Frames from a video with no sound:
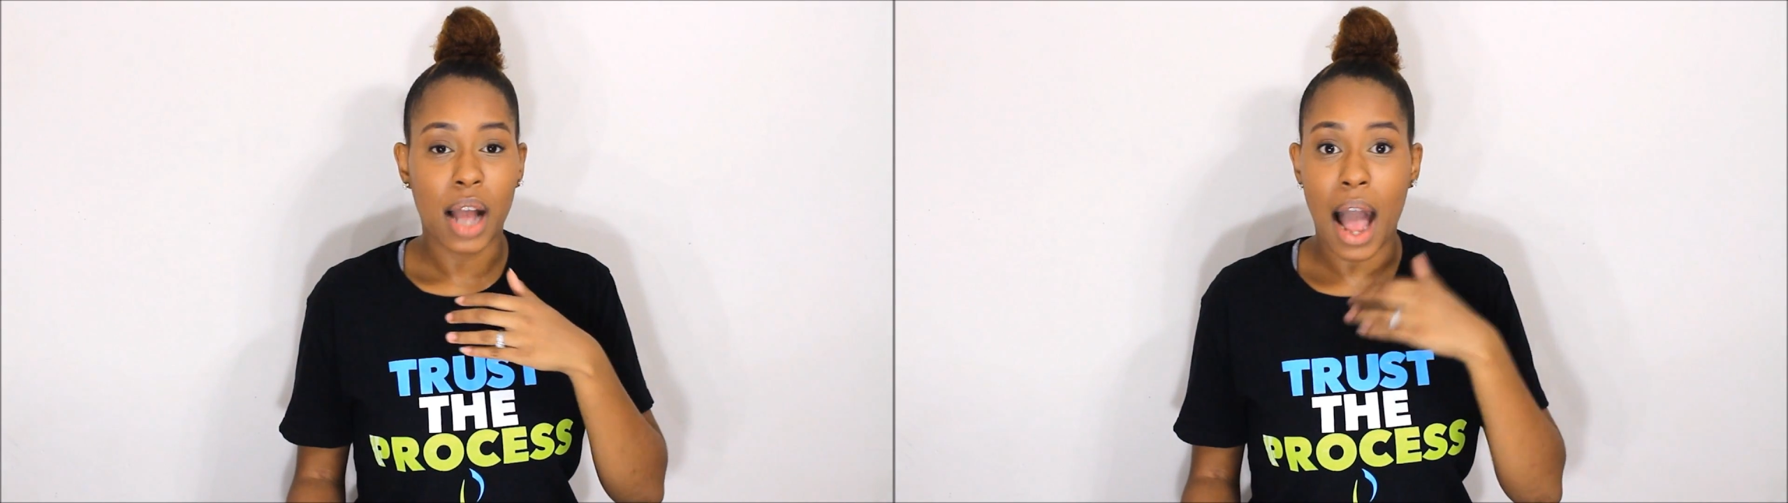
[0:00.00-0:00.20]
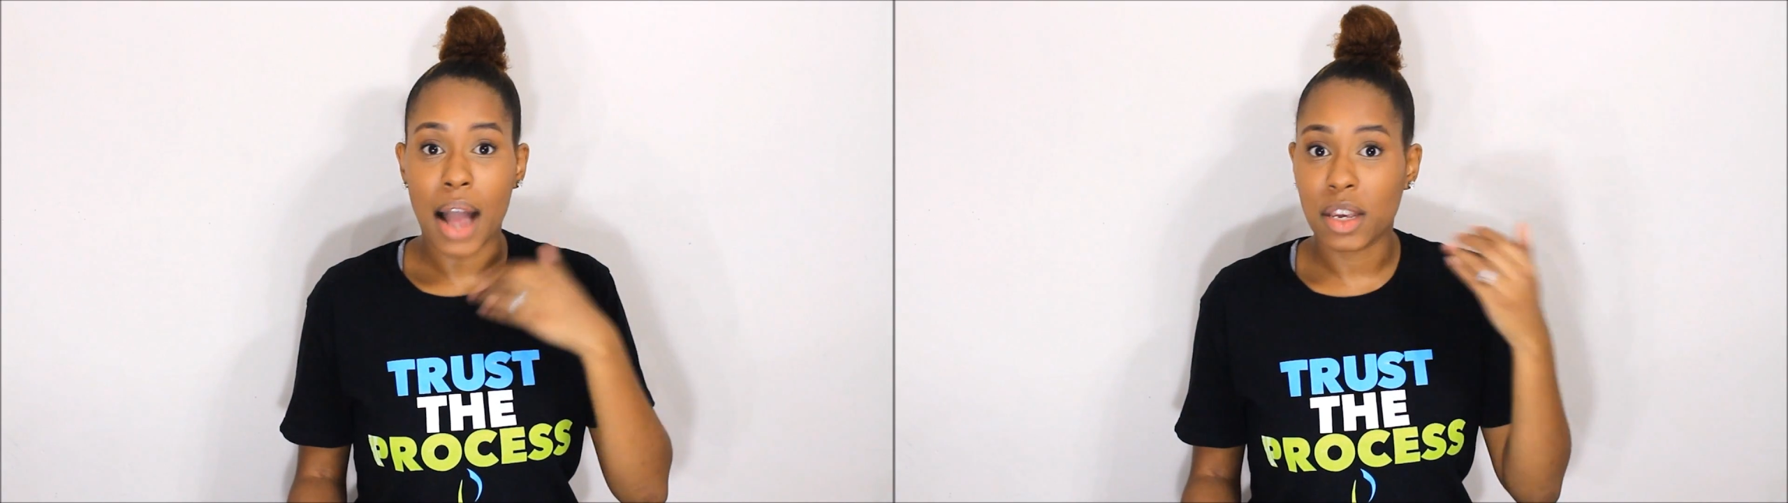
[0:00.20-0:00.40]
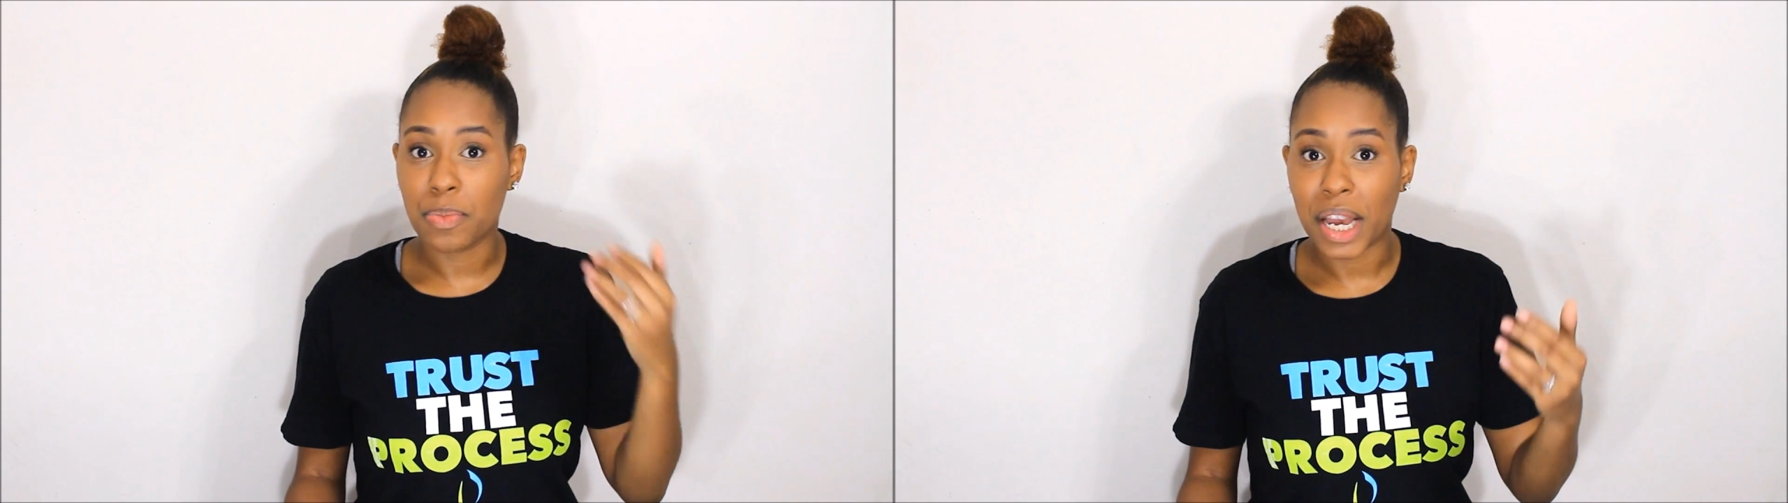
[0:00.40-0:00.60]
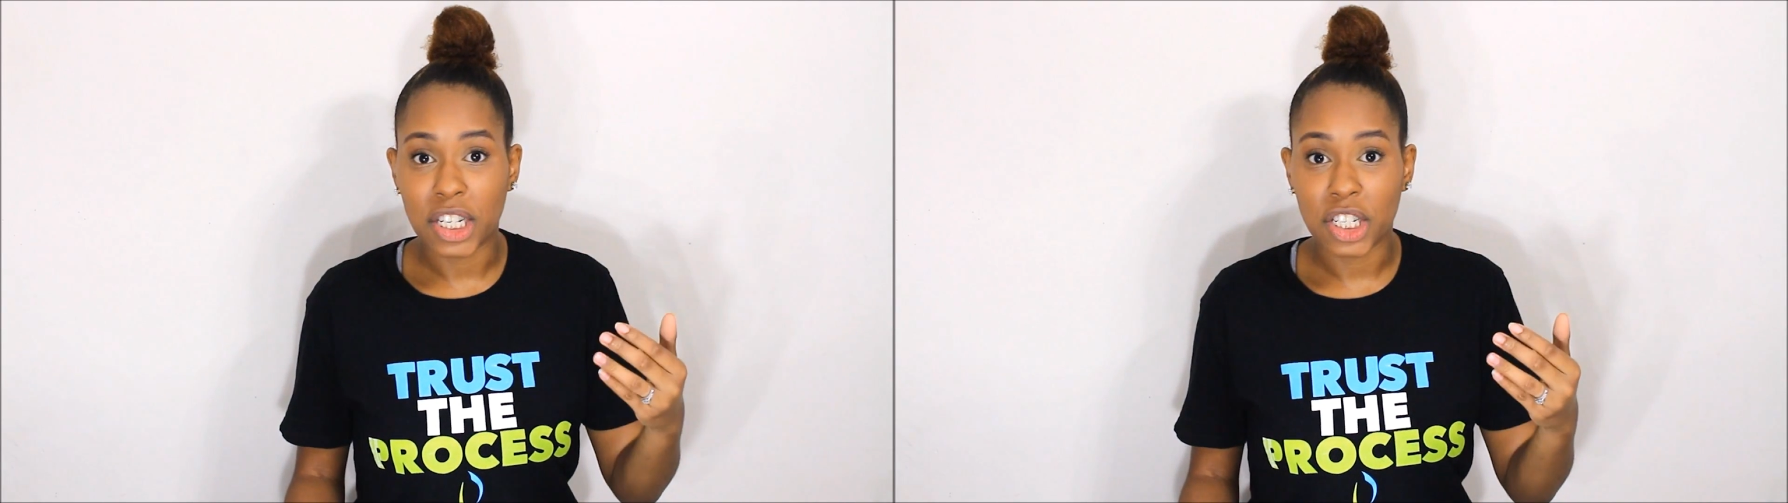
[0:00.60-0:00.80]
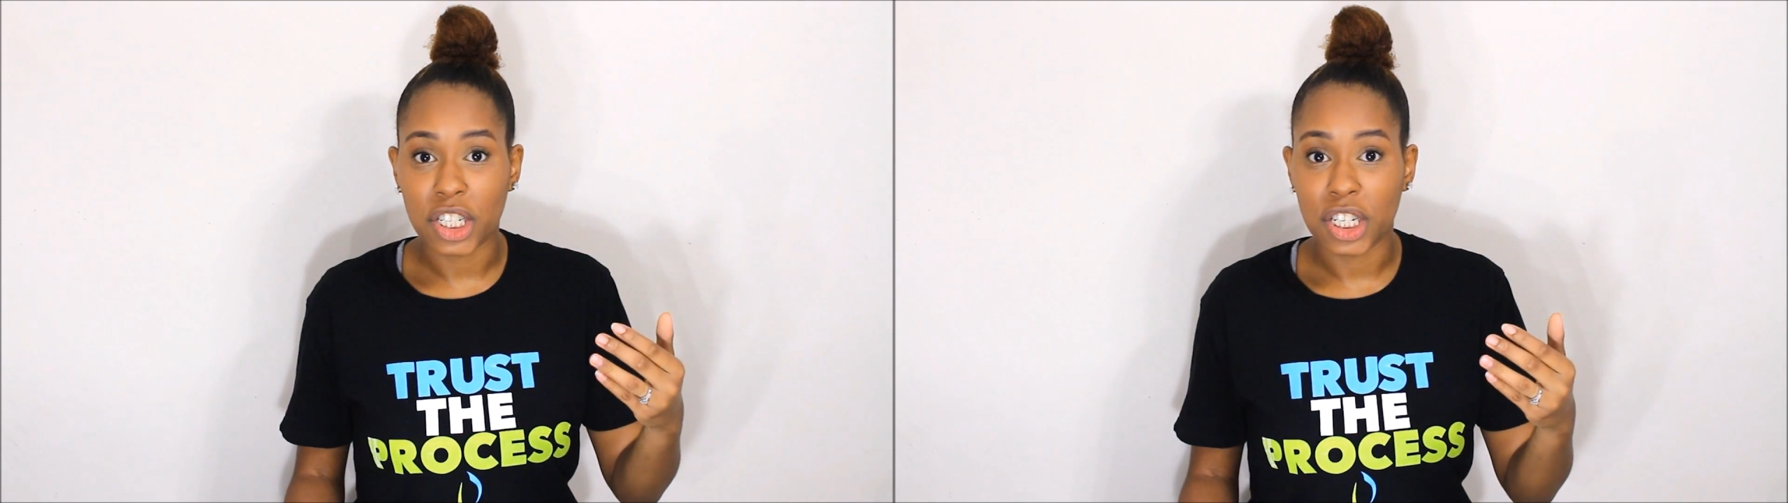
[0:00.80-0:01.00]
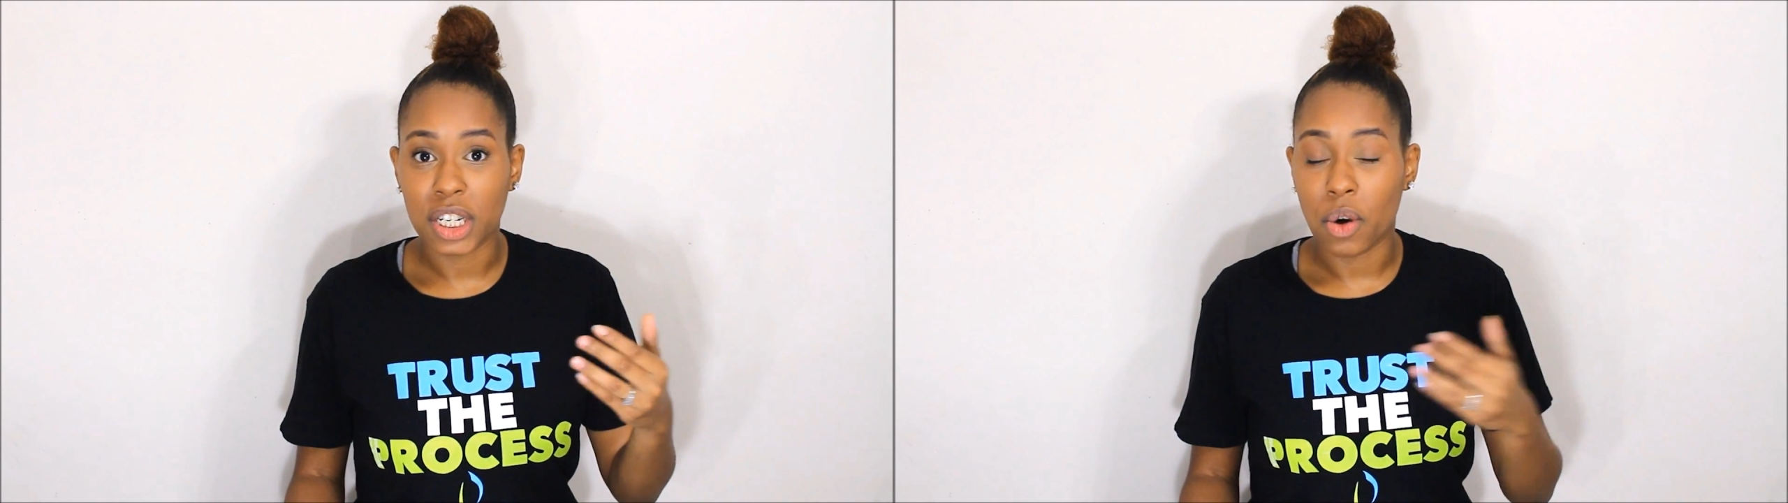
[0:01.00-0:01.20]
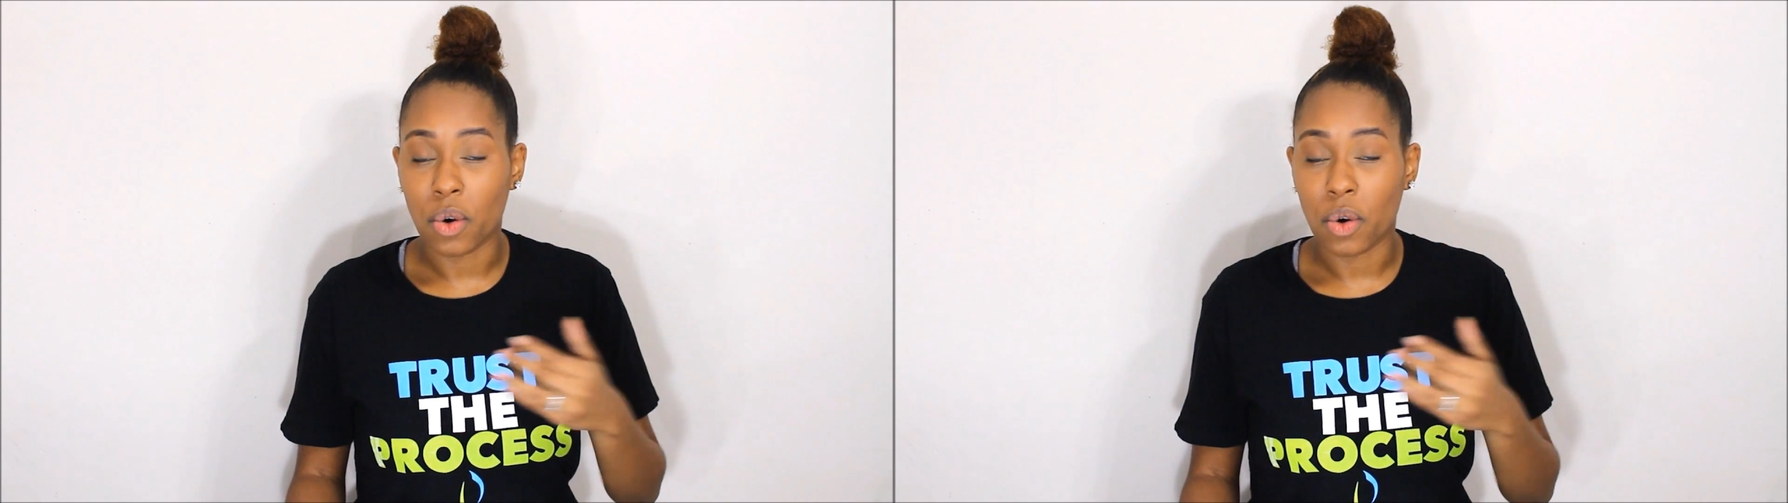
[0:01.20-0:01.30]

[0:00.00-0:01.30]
occupation